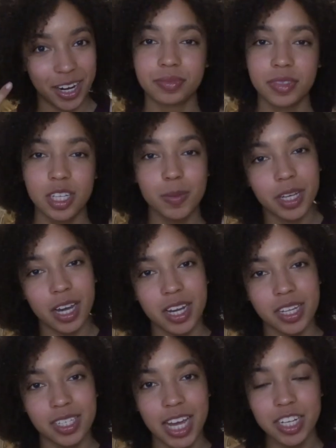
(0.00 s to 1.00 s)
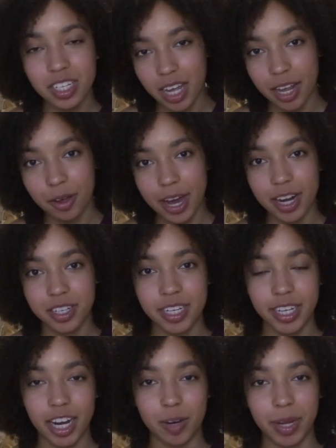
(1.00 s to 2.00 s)
To be honest, I did not know how to
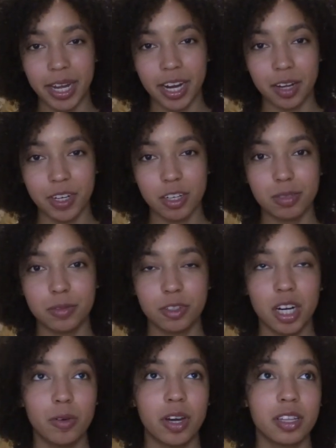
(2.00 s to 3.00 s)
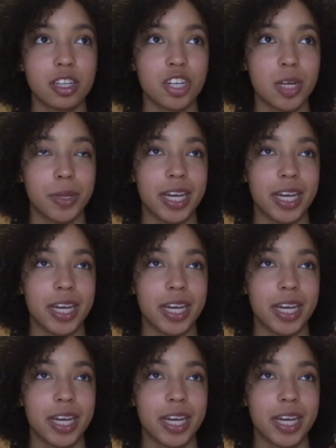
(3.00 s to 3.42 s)
take care of my hair very well before I went on the trip.